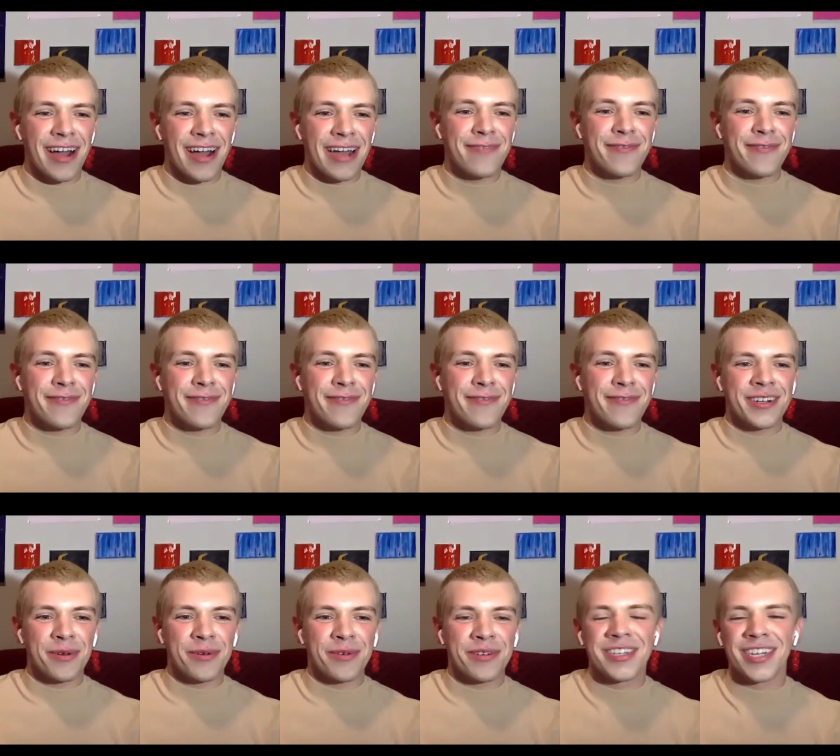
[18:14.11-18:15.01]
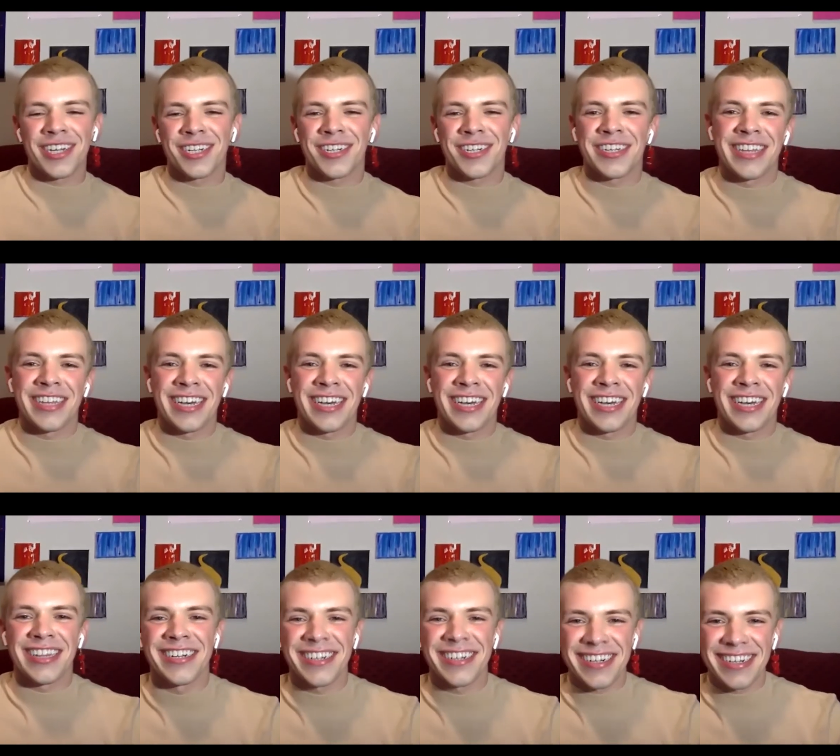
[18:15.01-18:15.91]
I figured we would touch on
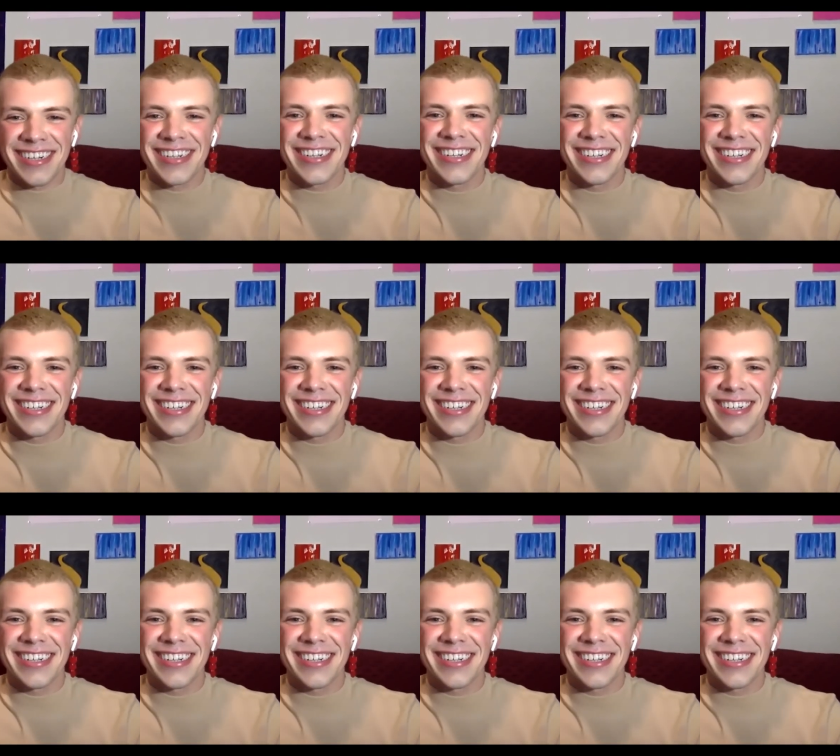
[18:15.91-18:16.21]
that later.